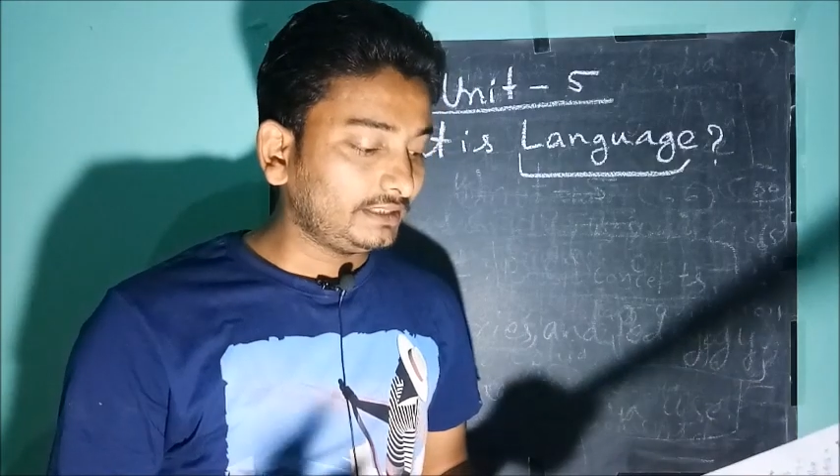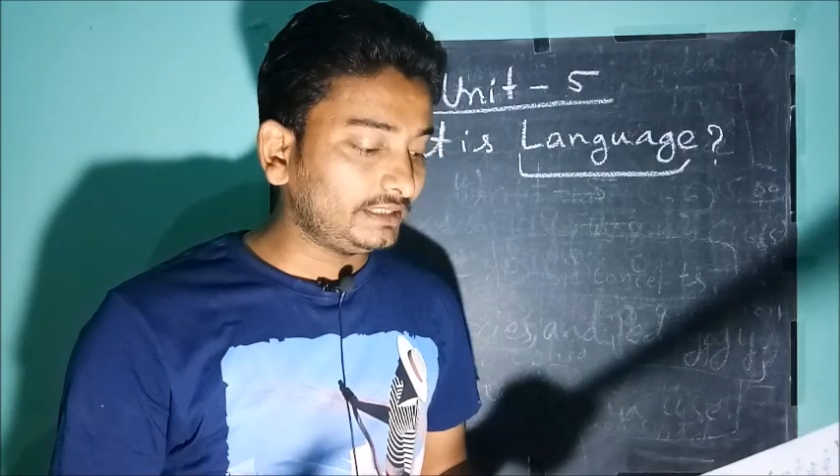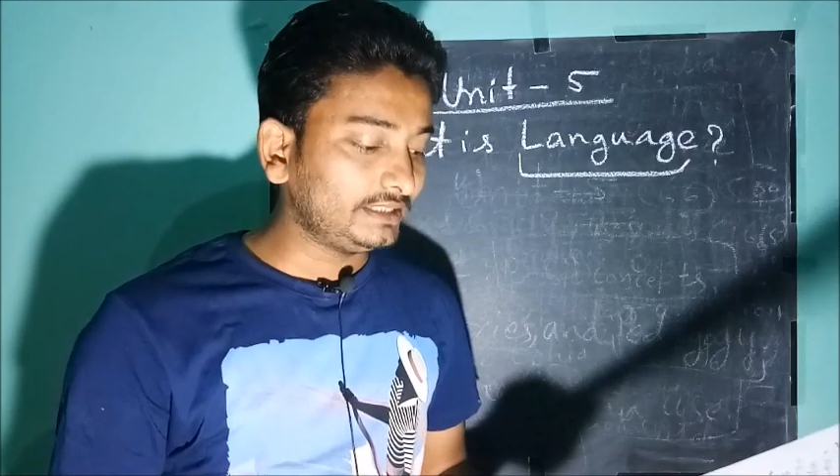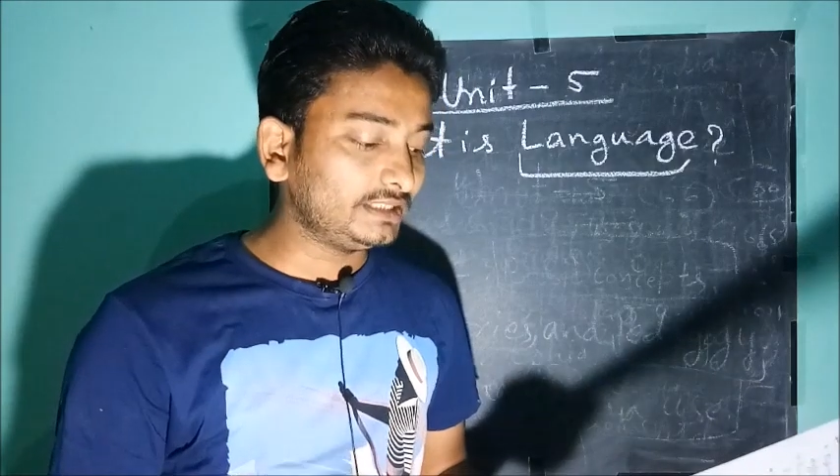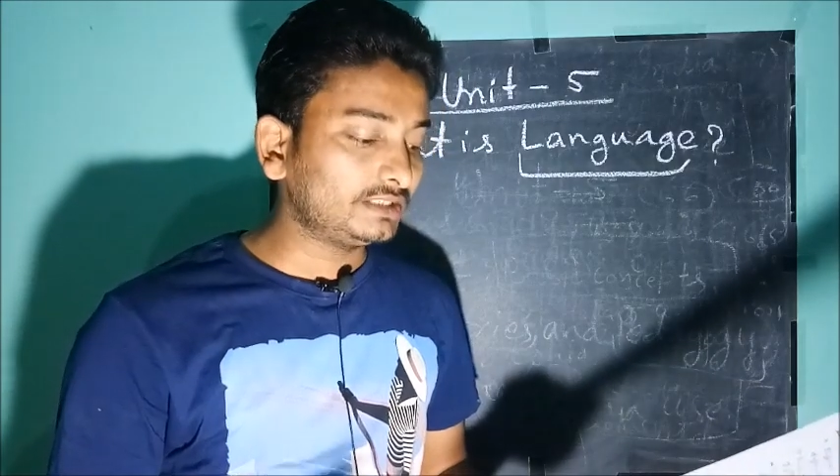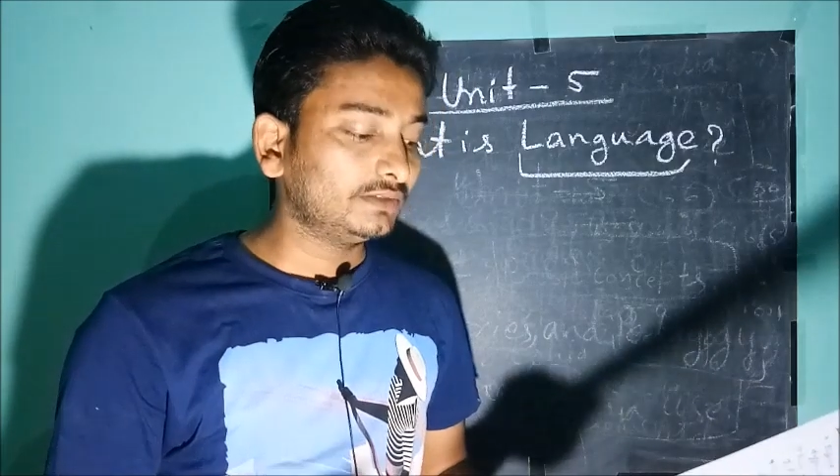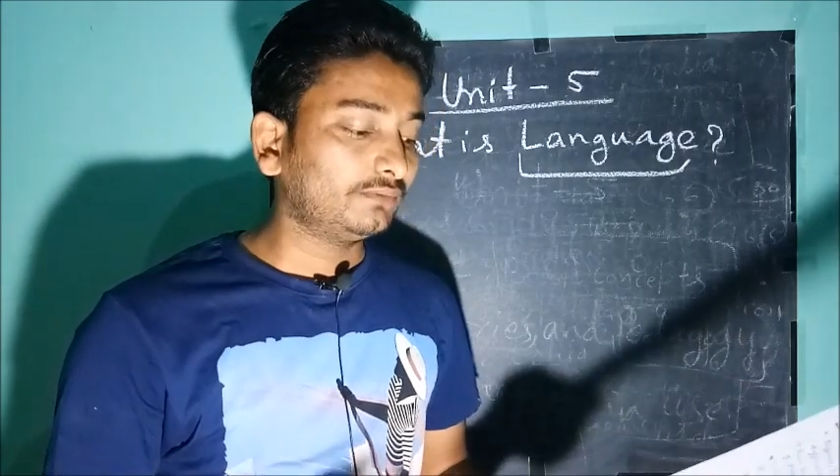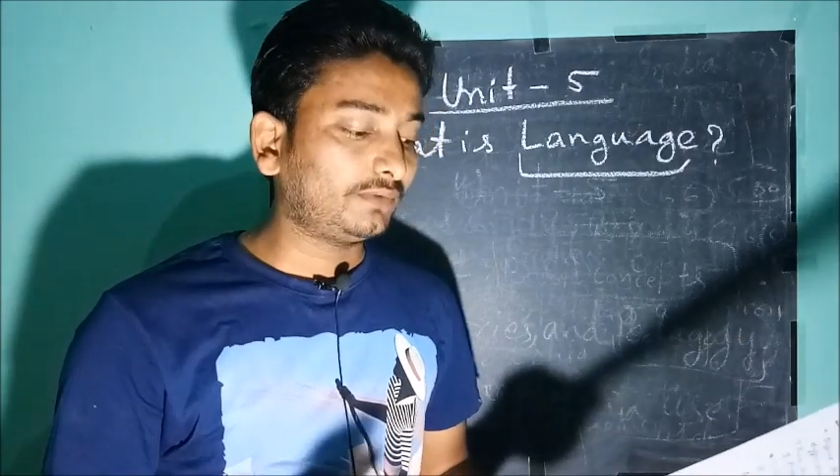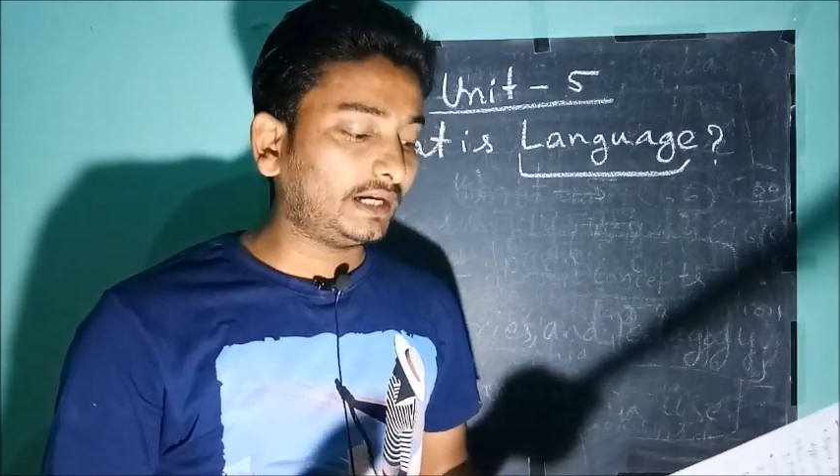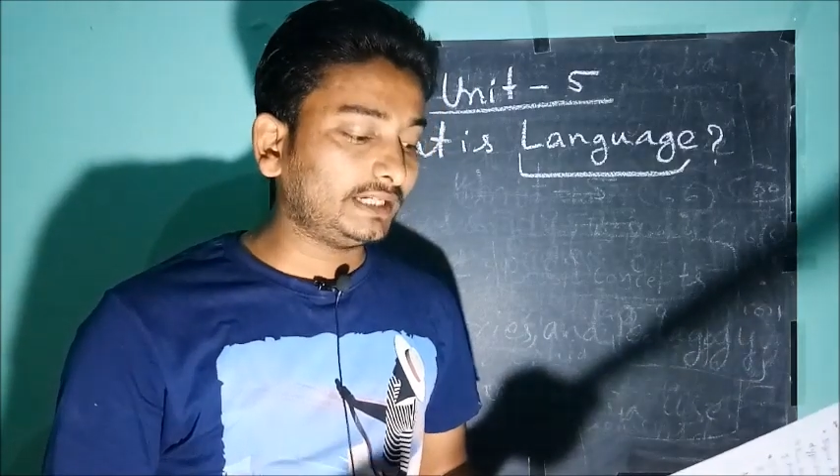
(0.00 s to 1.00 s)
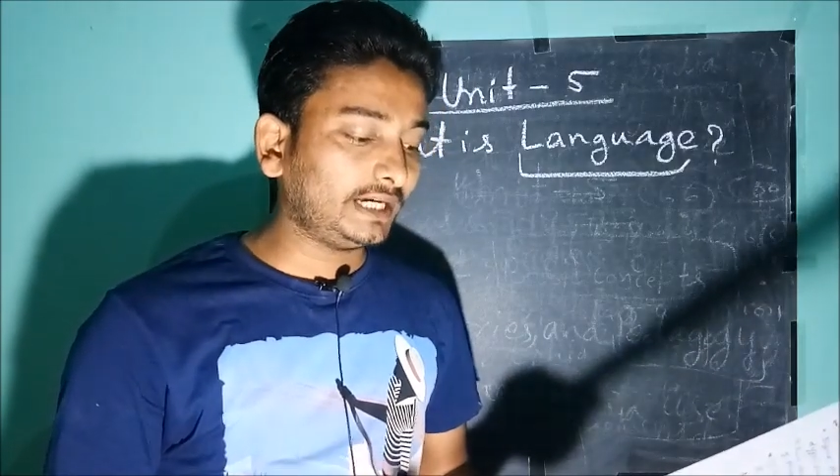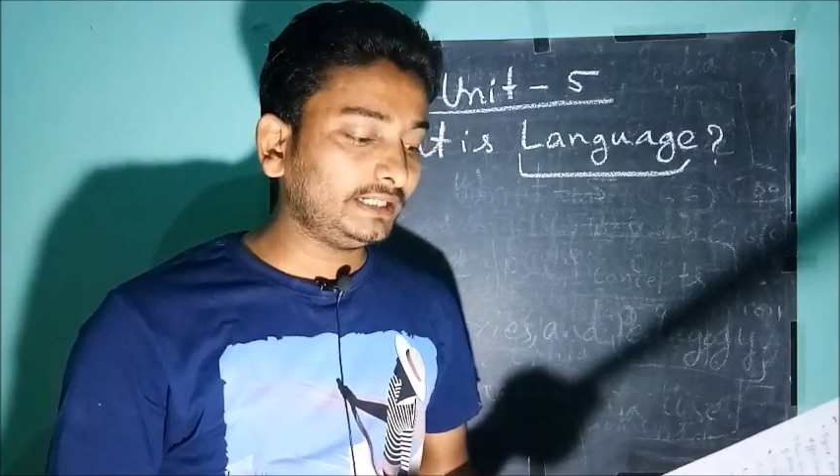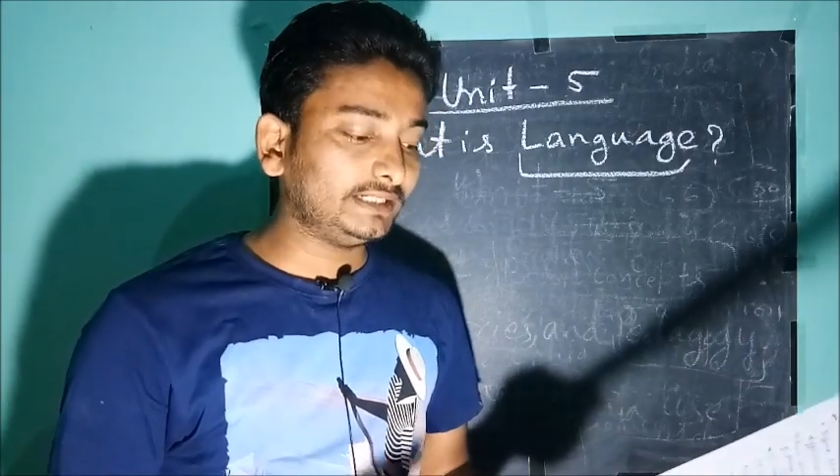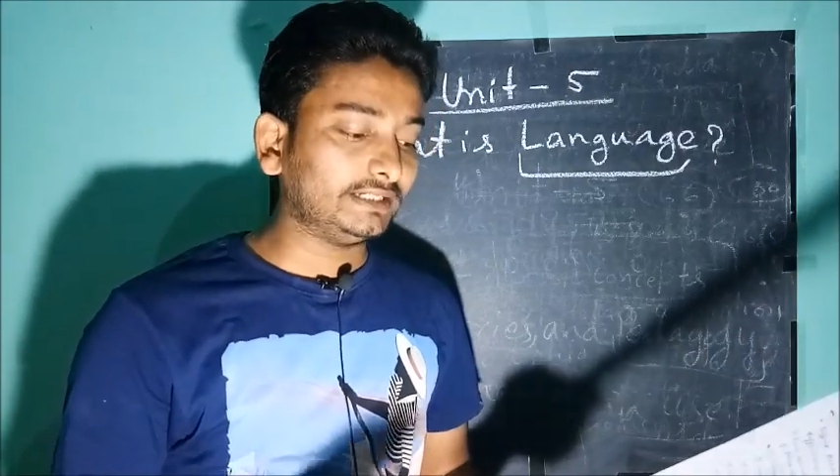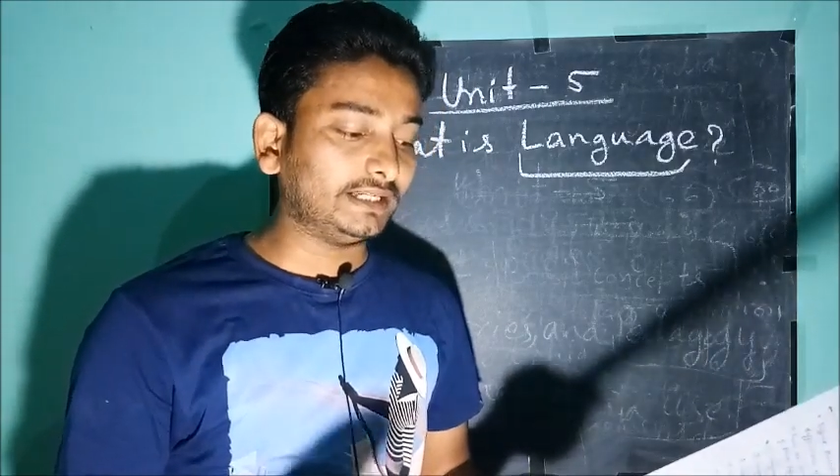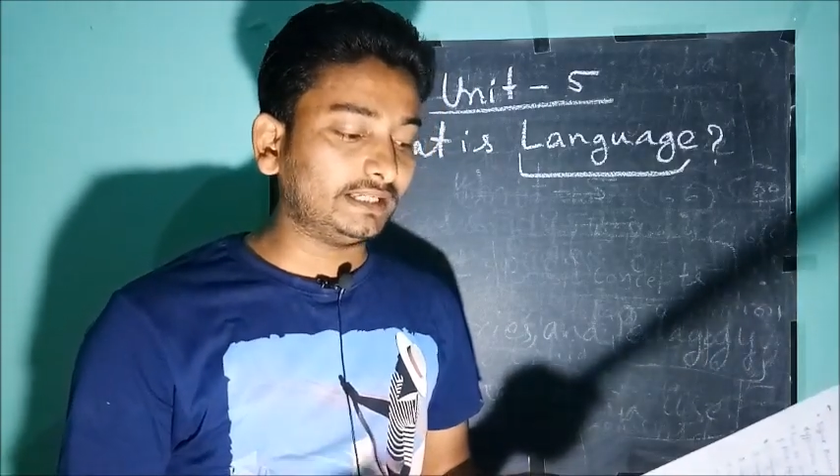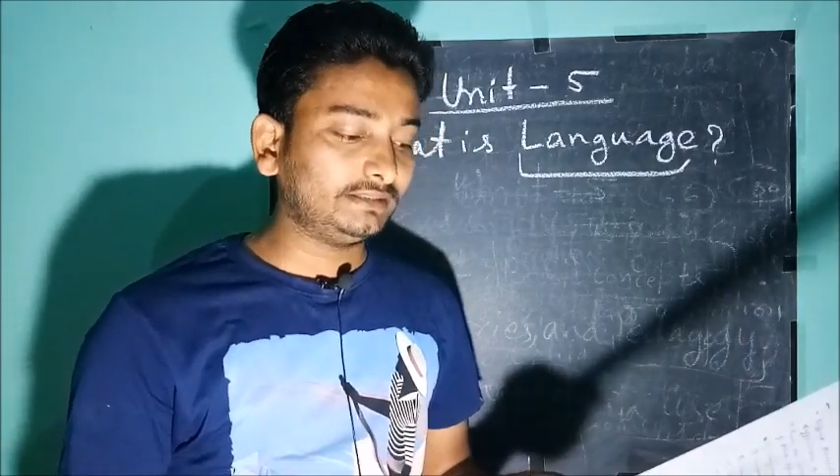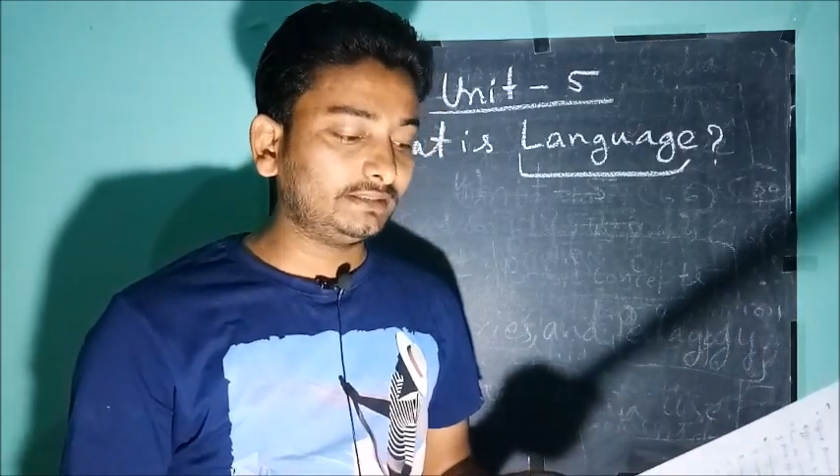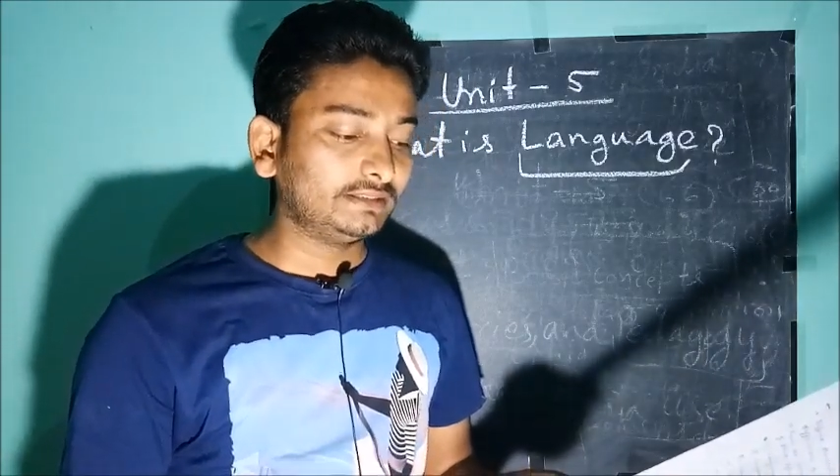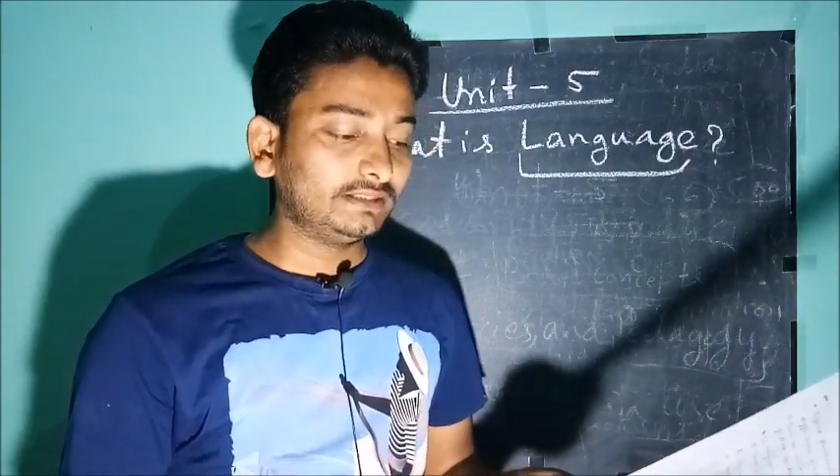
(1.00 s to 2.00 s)
each finite in
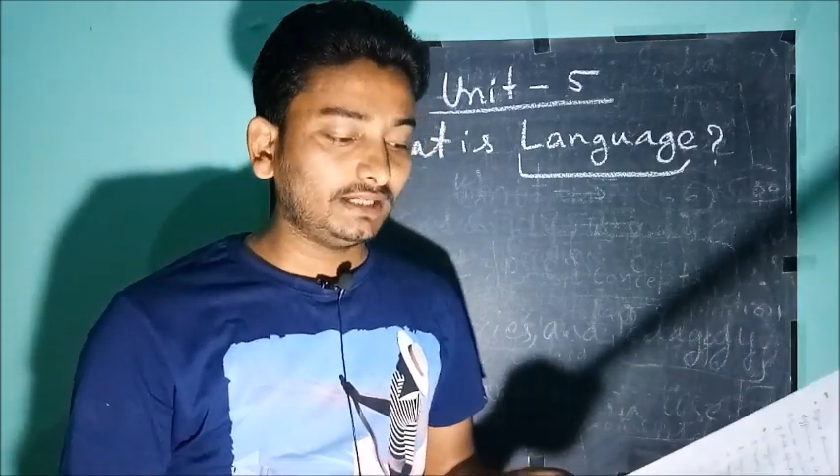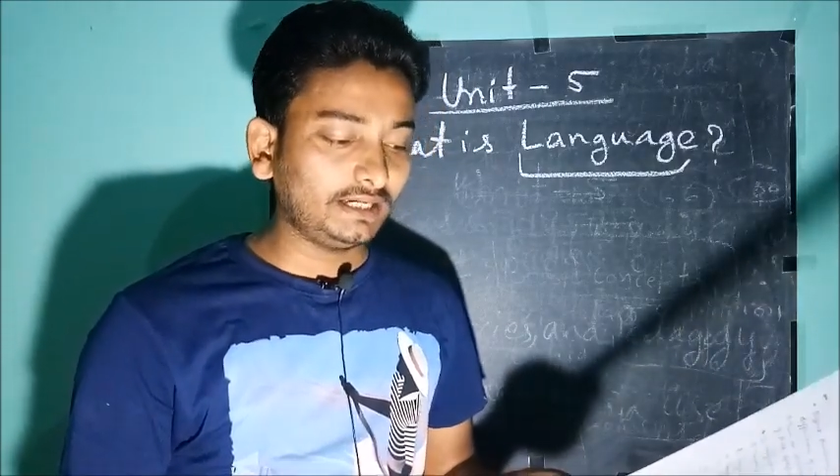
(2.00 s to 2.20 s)
length